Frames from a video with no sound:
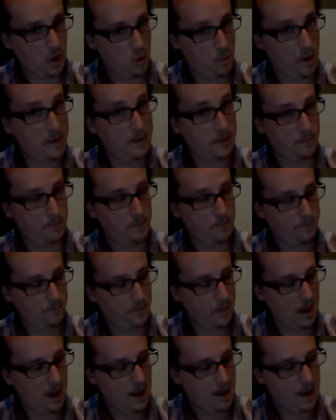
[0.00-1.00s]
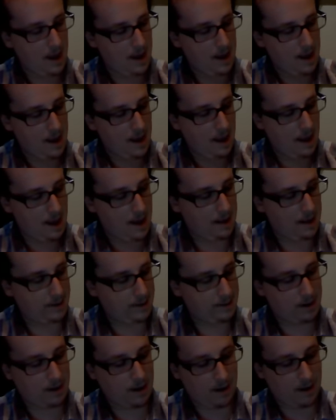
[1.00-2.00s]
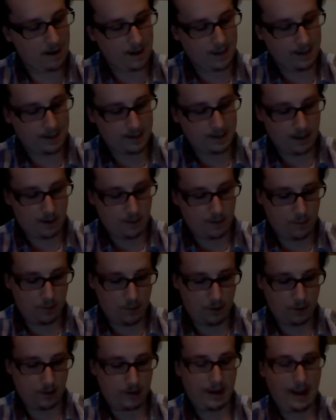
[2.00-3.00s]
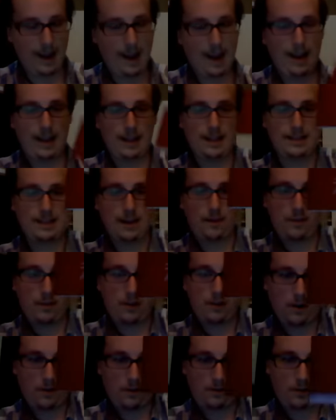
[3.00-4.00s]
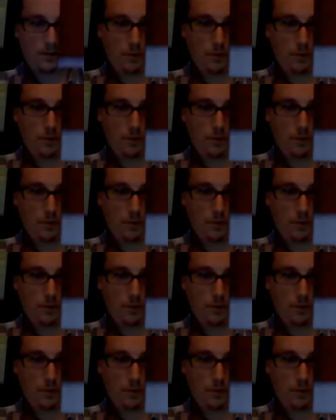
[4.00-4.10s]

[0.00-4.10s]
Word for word: random. Uh, the card is numbered A7 of